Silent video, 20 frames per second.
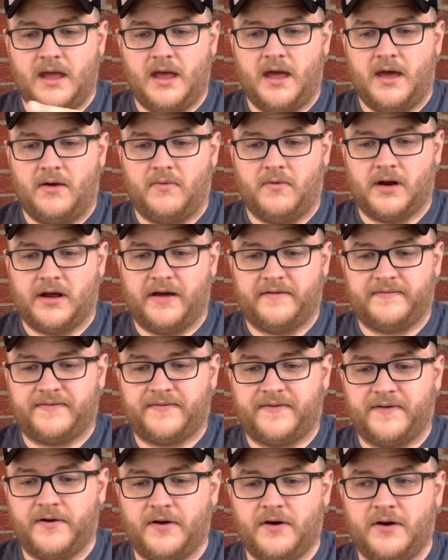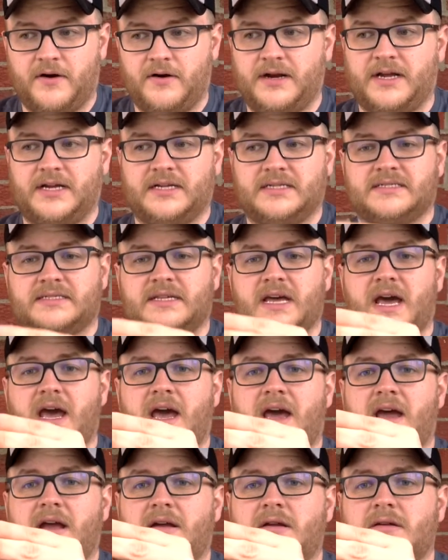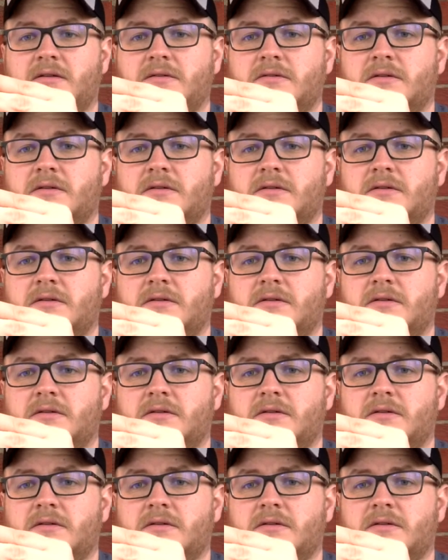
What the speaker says: And what I've heard is that